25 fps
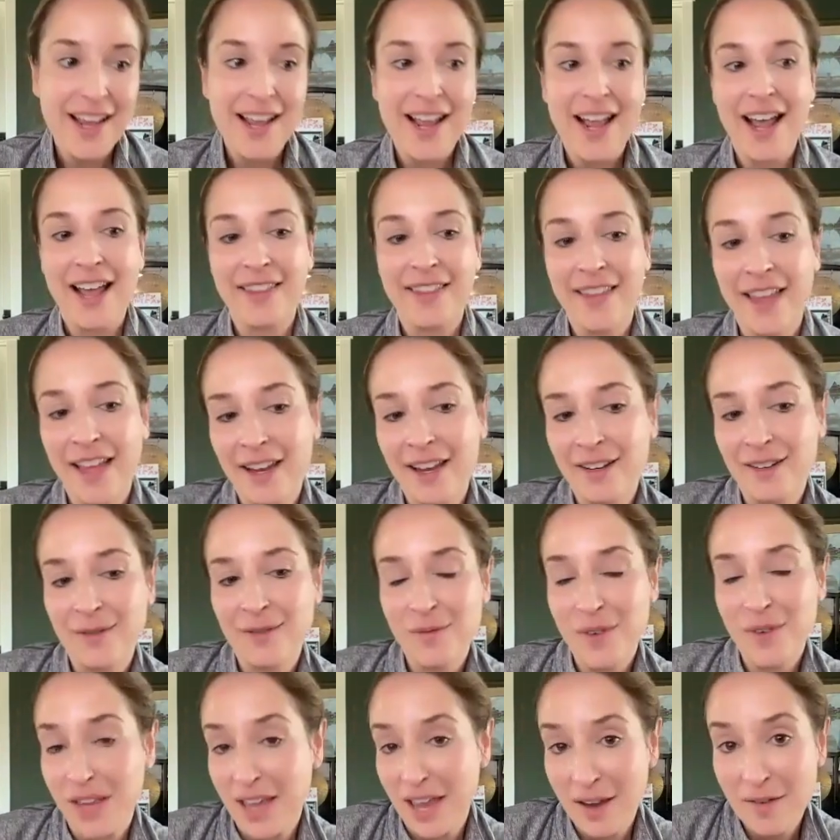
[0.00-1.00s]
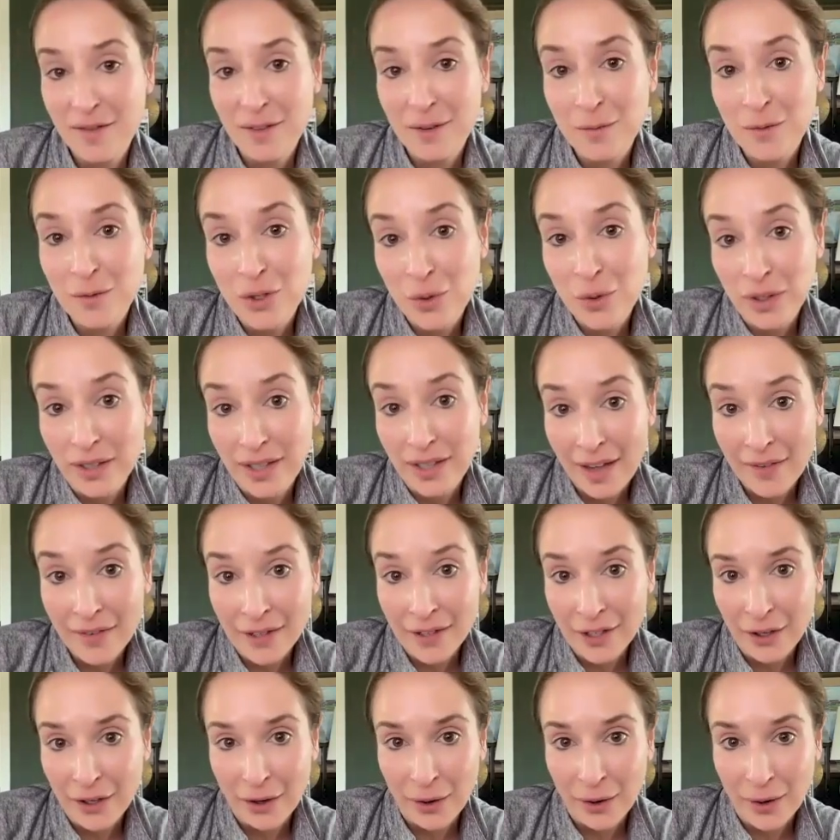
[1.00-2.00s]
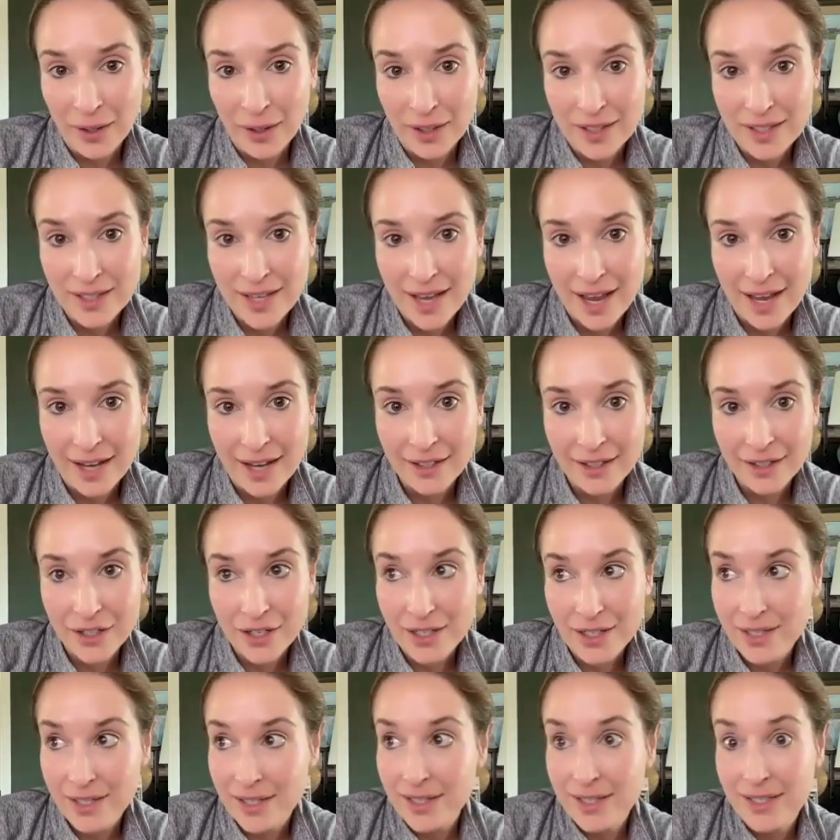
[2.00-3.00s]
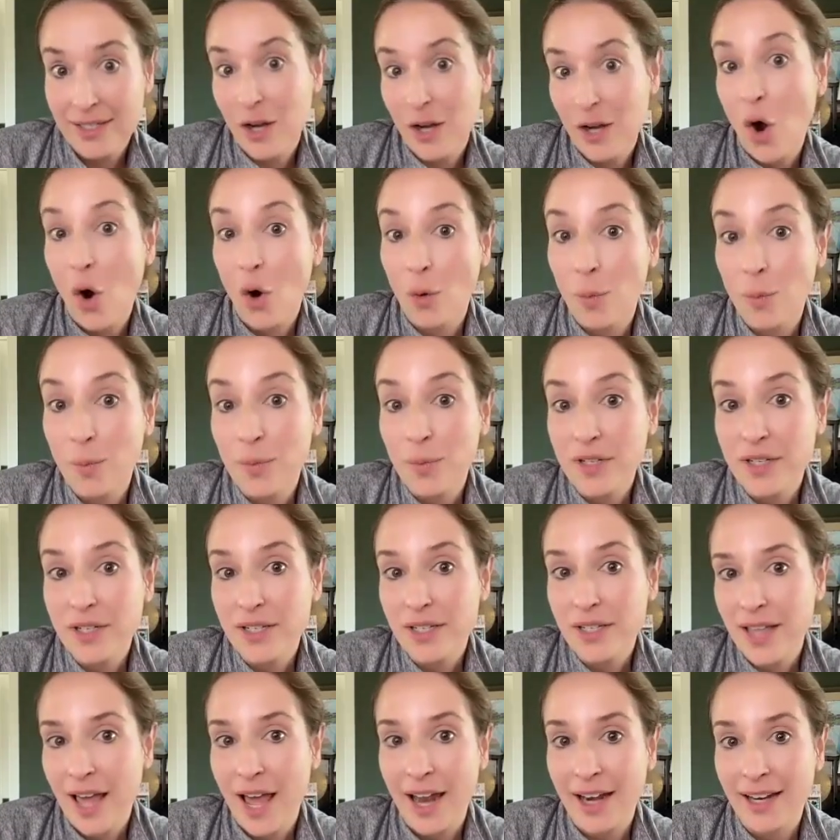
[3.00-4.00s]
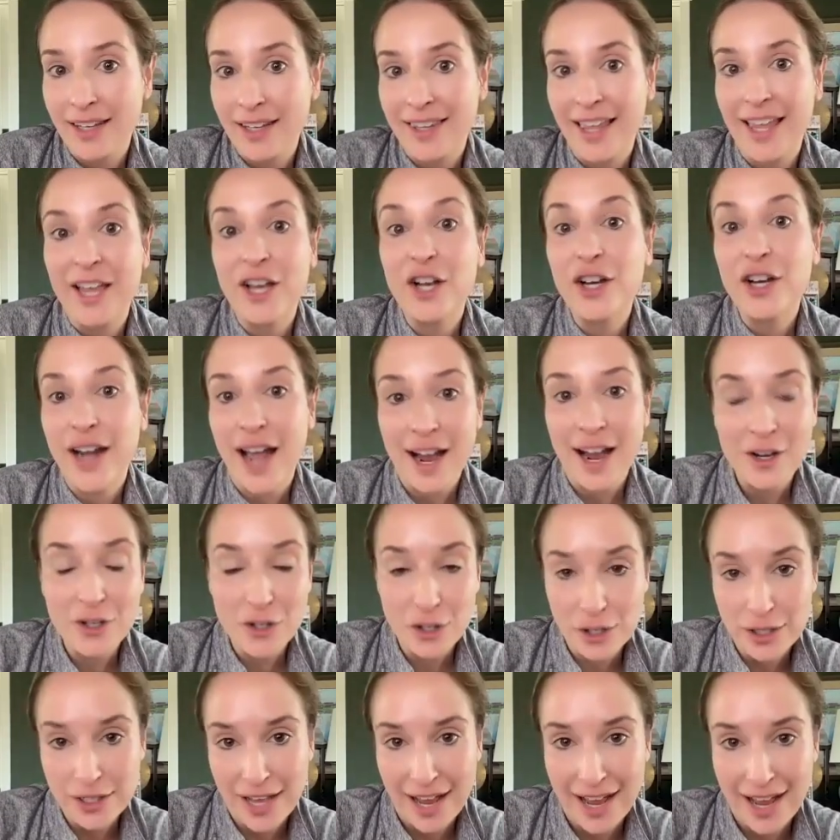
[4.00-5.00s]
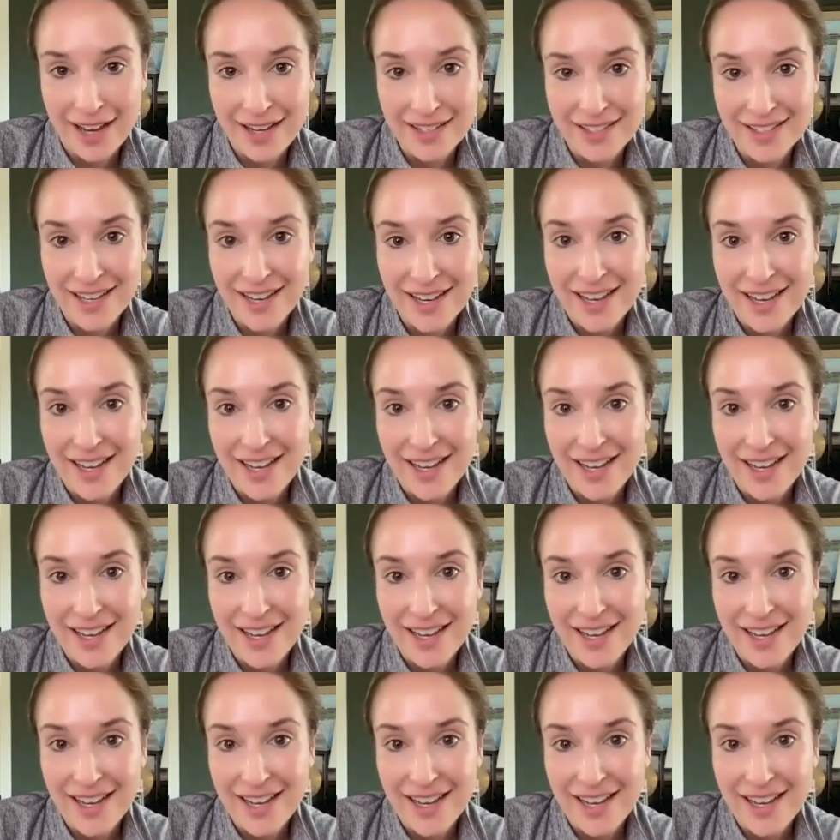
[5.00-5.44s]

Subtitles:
And then we gave them to 11-year-olds and just hoped that they could exercise